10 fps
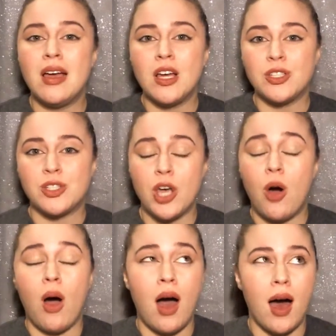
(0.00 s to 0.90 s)

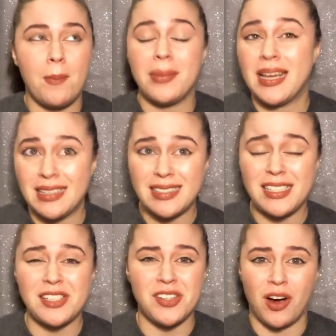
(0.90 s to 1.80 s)
So, because
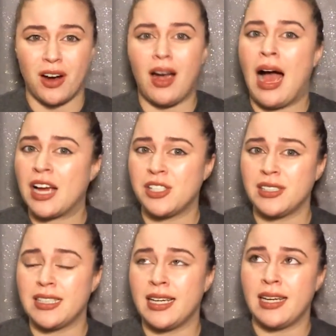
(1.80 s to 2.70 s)
these are
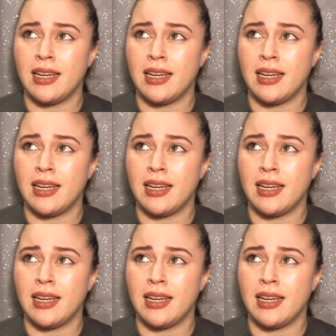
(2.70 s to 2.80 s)
actually